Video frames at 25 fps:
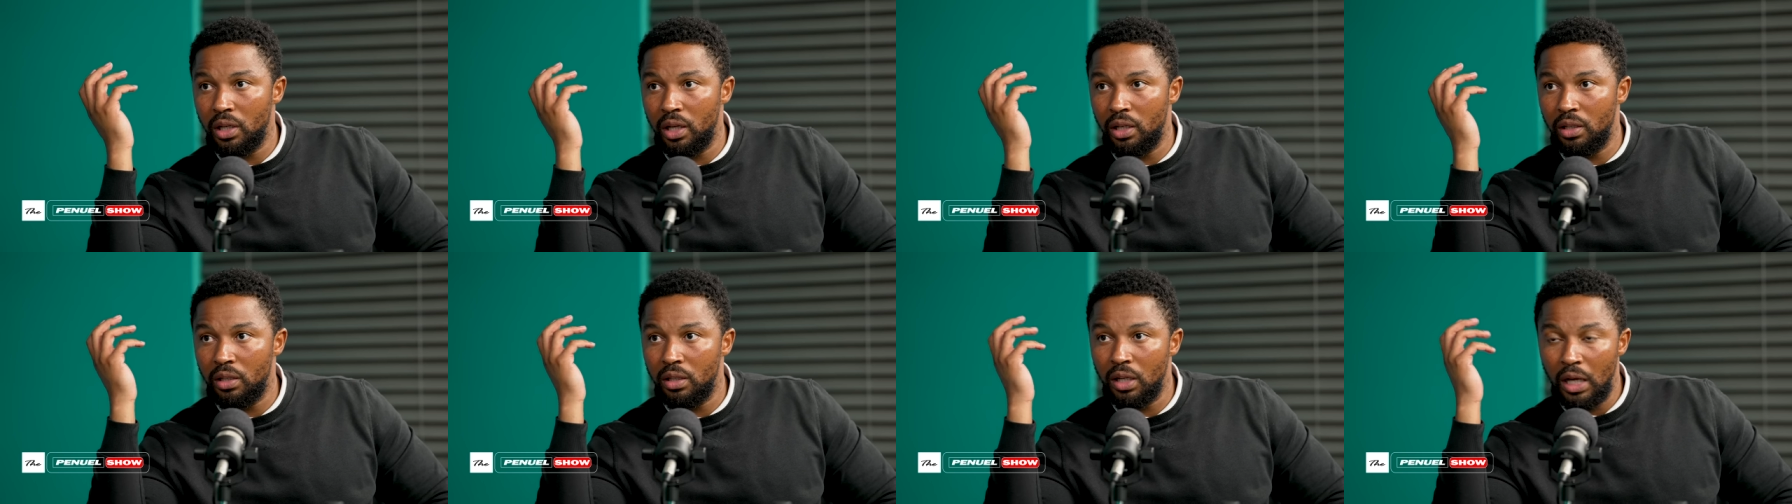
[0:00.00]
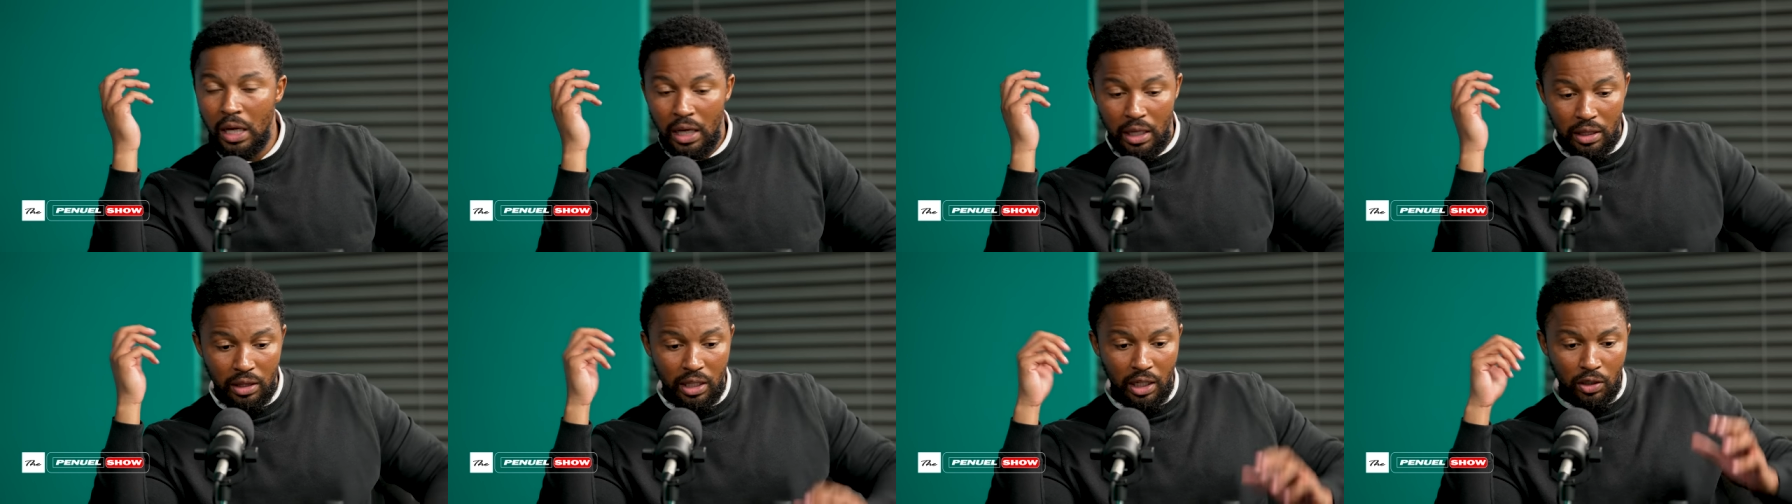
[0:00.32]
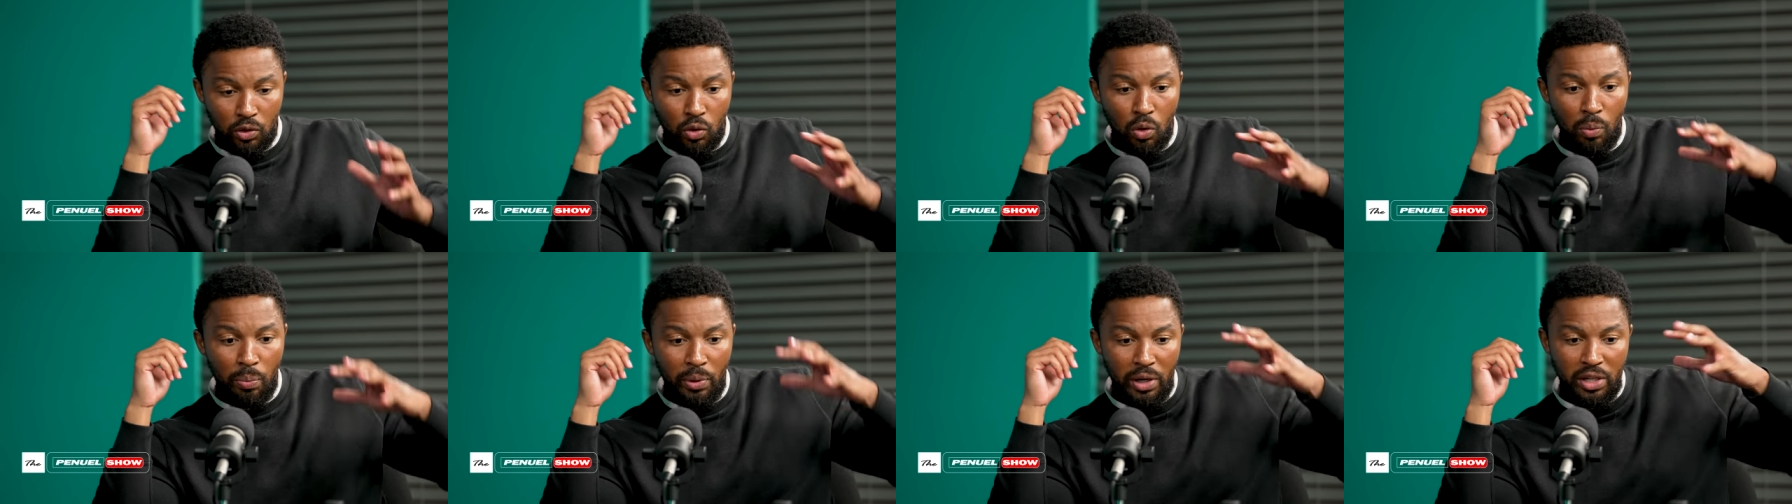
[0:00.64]
and
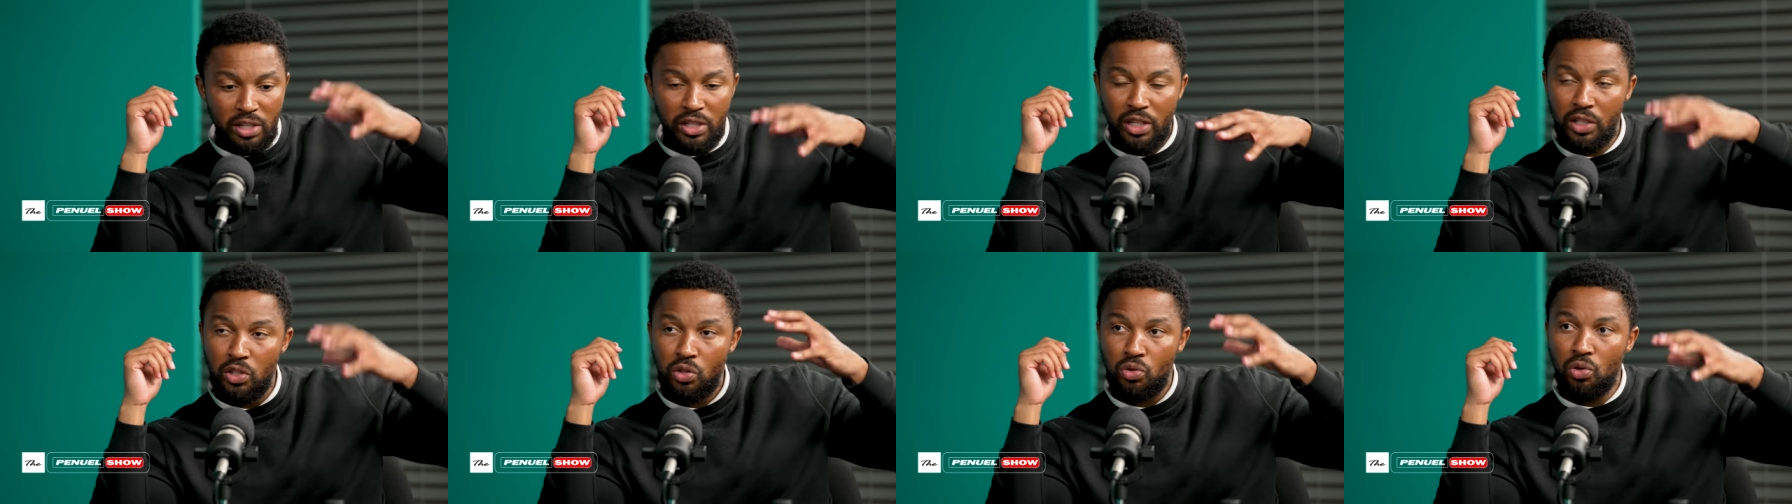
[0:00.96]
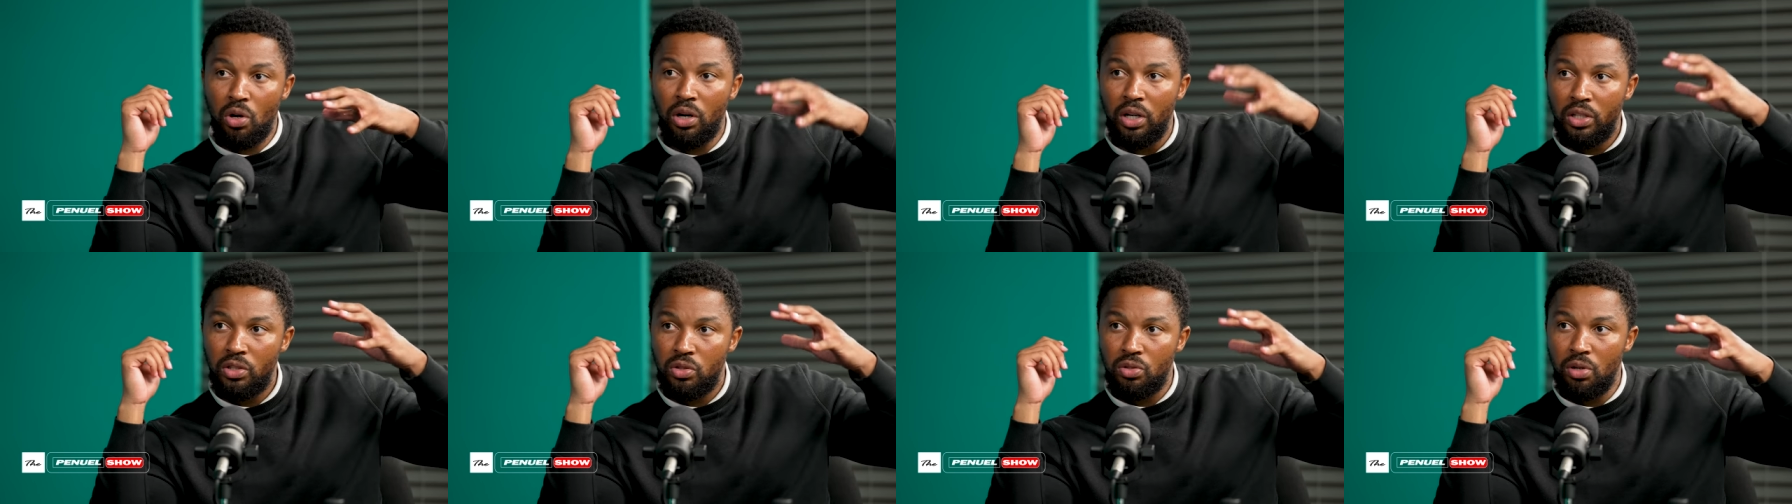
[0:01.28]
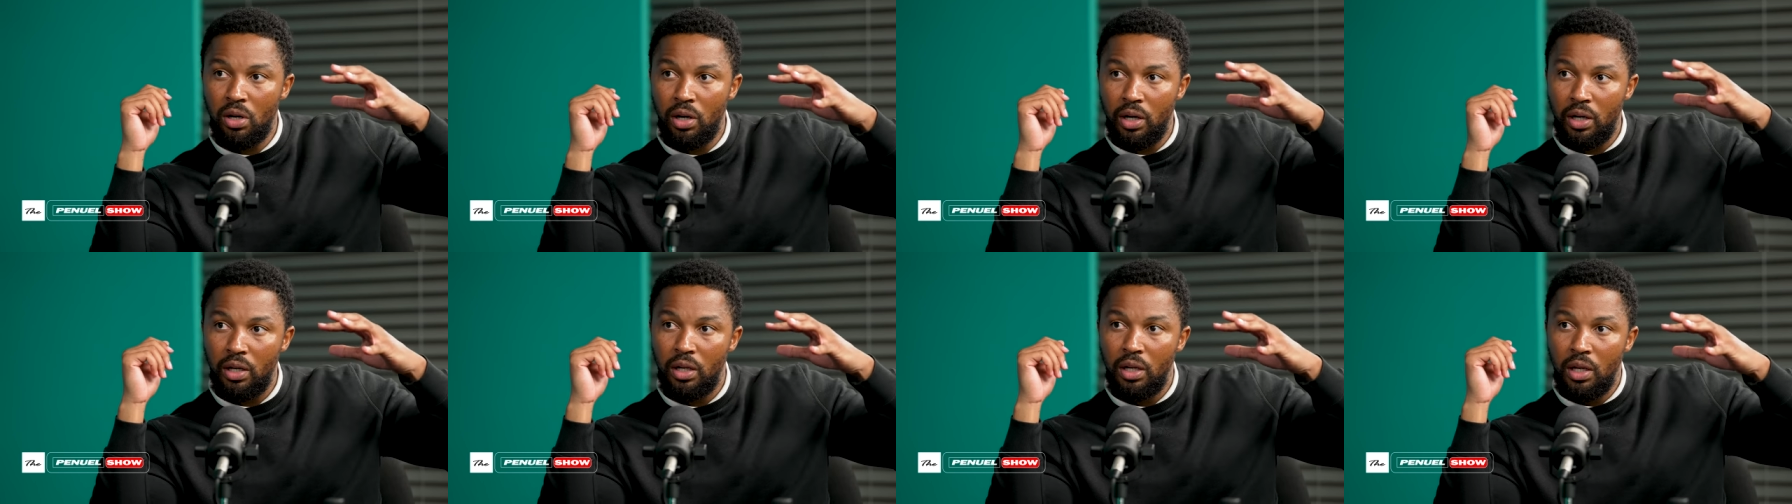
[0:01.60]
that corporation gets stronger and
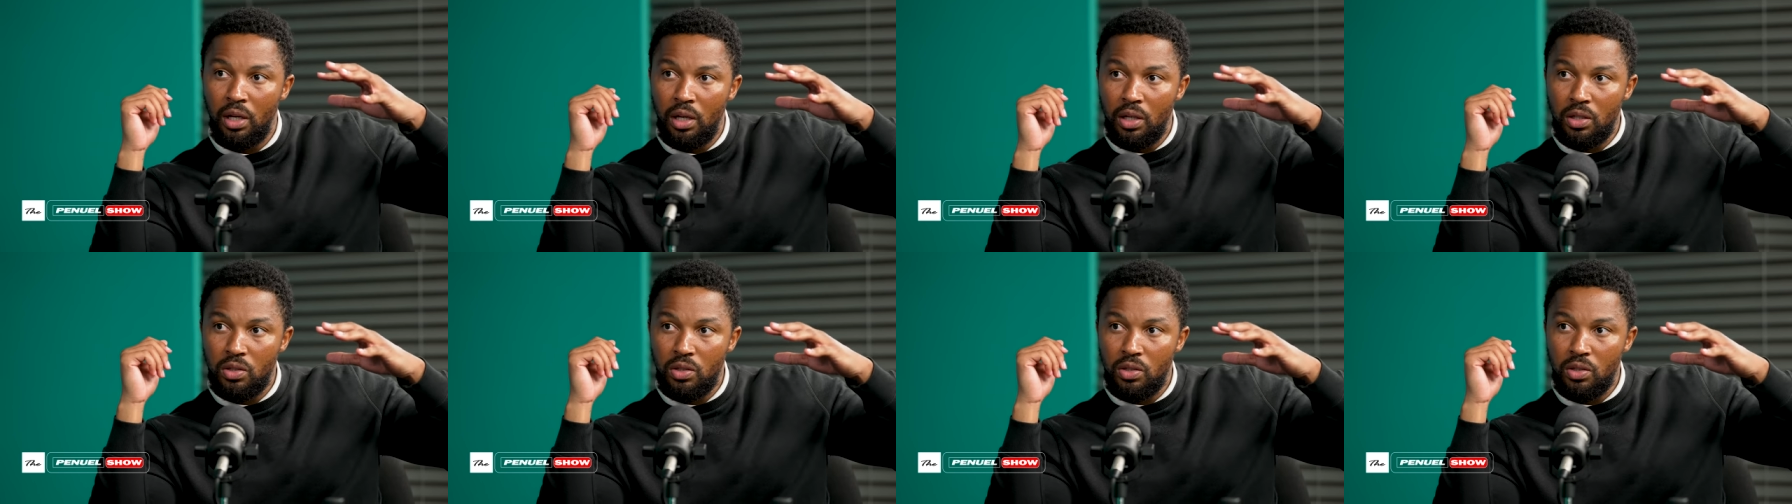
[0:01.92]
stronger.